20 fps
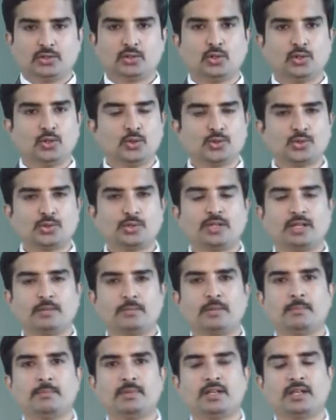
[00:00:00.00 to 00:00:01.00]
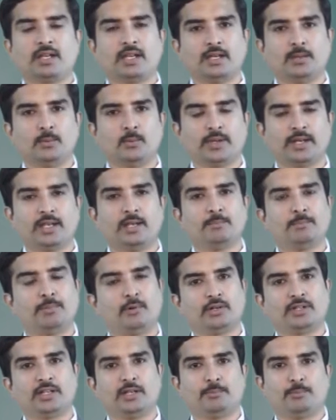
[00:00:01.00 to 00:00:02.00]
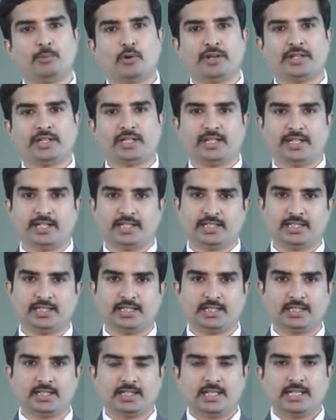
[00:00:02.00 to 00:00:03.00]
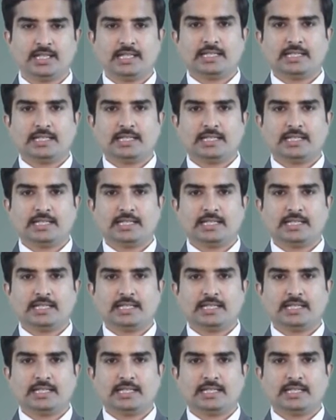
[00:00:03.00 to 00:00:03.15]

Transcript: So you should remember a very important point here, that